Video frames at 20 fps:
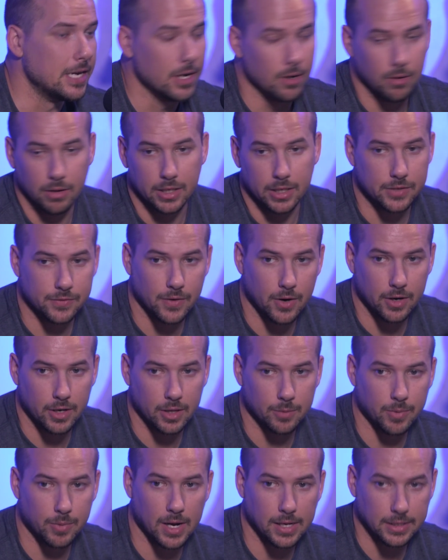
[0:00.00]
nearly as far
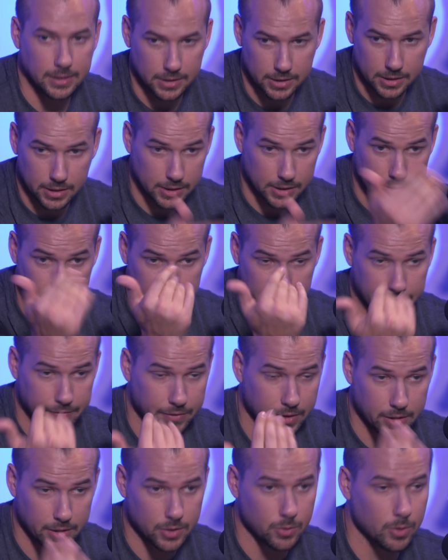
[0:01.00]
into the process as, as
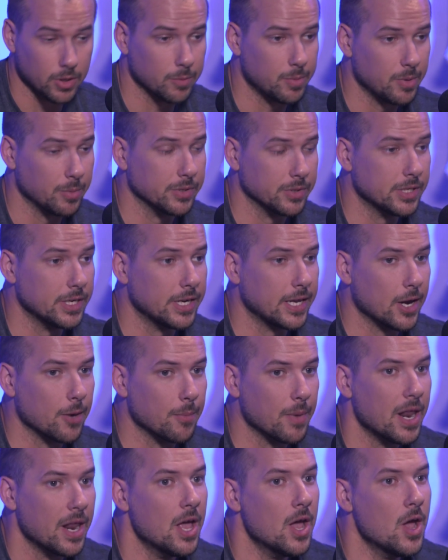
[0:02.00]
even the two other people sitting
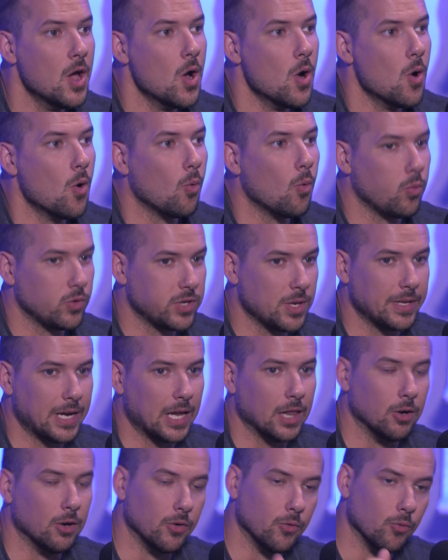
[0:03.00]
here, but
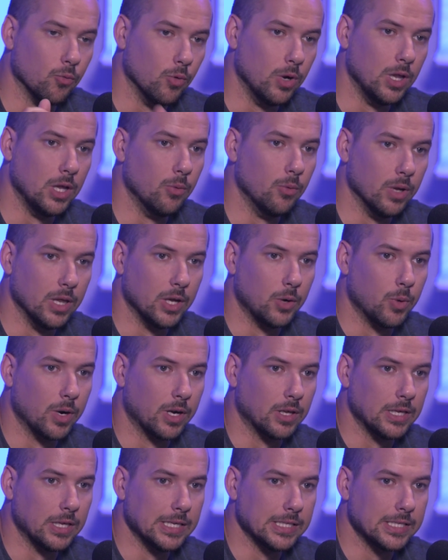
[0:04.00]
something I learned really, really
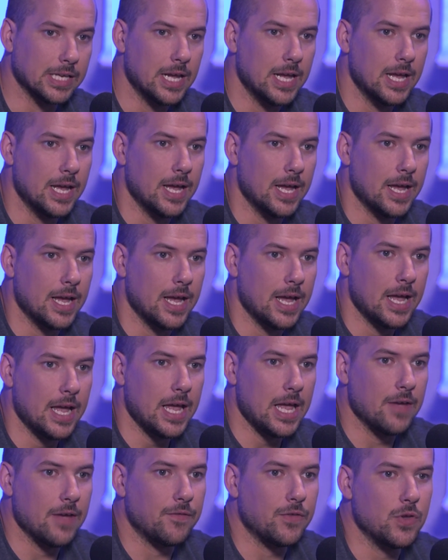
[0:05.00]
quickly is
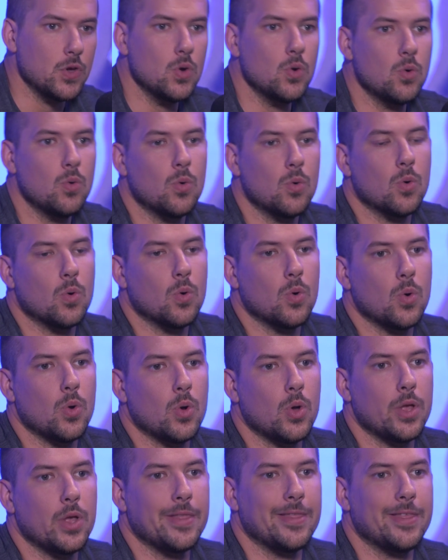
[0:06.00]
if you,
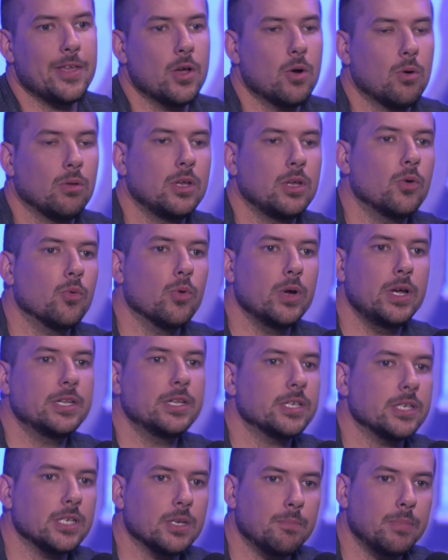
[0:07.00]
the only
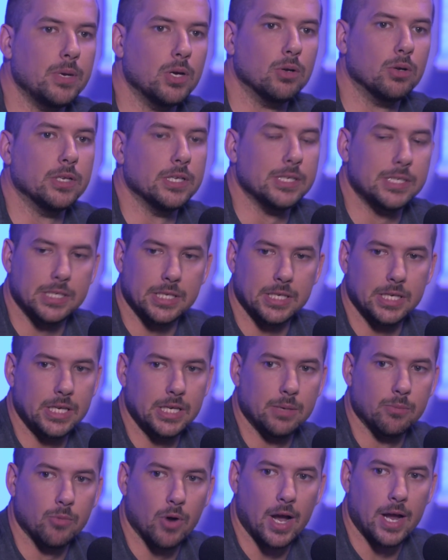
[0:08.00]
reason to build a
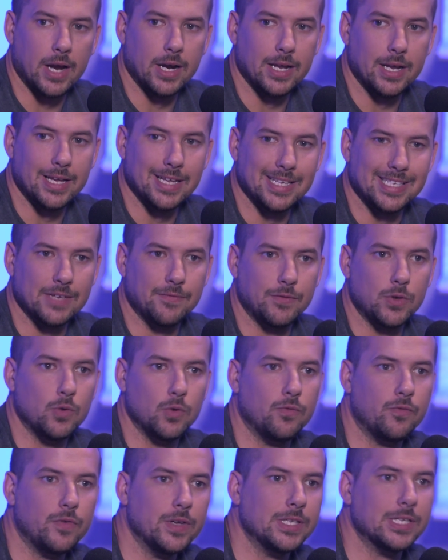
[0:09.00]
team, right, is if
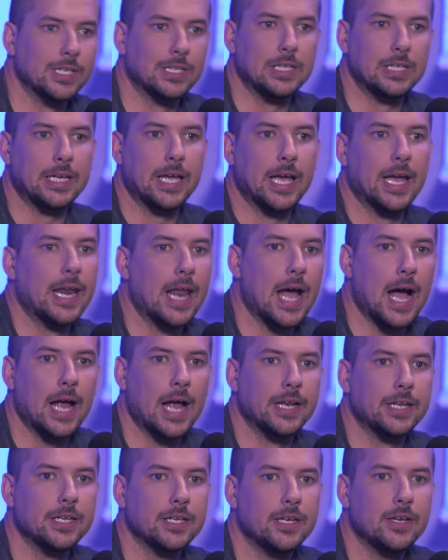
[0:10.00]
you physically
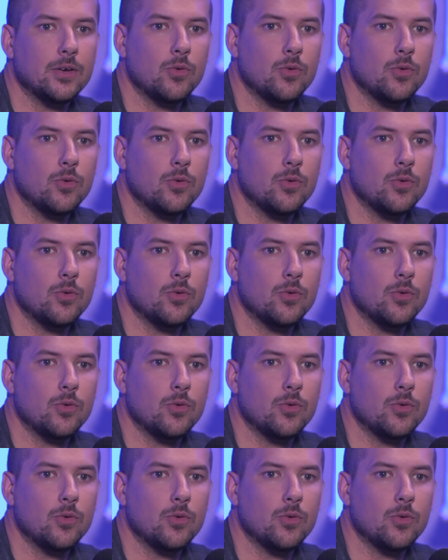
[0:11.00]
cannot,